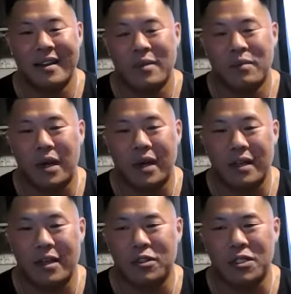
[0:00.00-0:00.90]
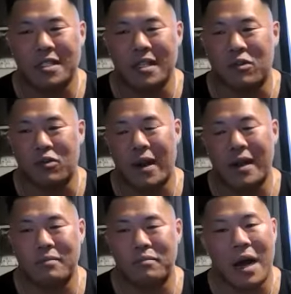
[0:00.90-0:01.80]
But it was just a great
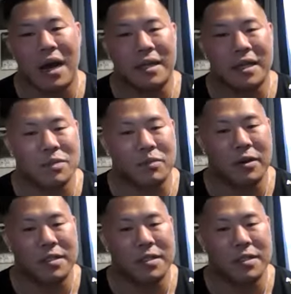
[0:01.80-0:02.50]
bonding experience,